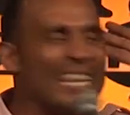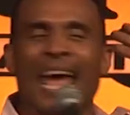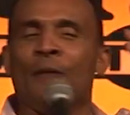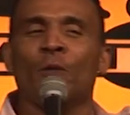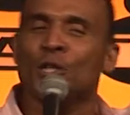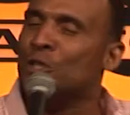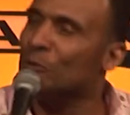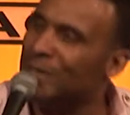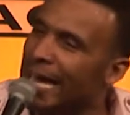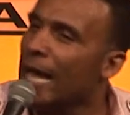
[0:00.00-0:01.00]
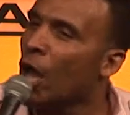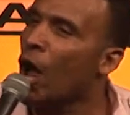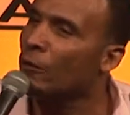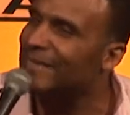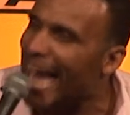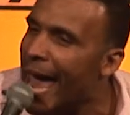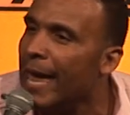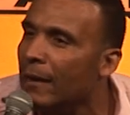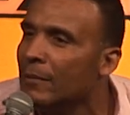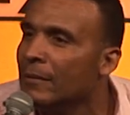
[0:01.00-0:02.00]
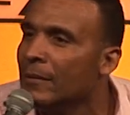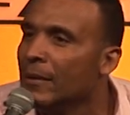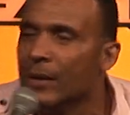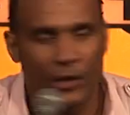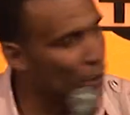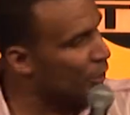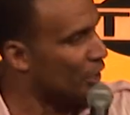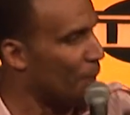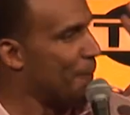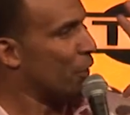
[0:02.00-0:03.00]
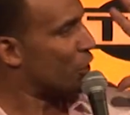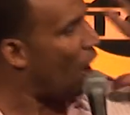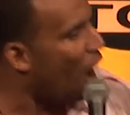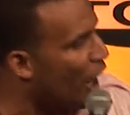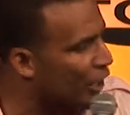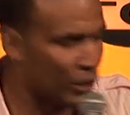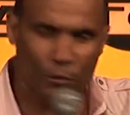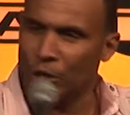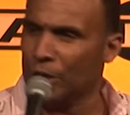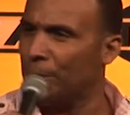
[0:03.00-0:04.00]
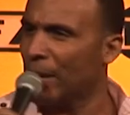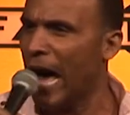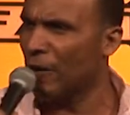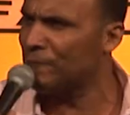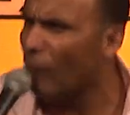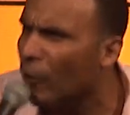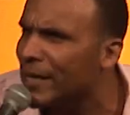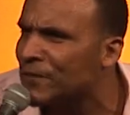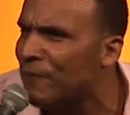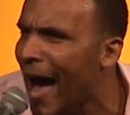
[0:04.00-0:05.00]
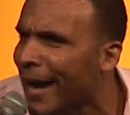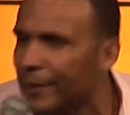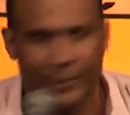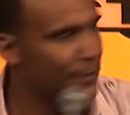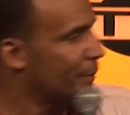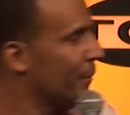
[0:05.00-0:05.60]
a damn what you did all day. You could have built an ark. You could have put out a forest fire.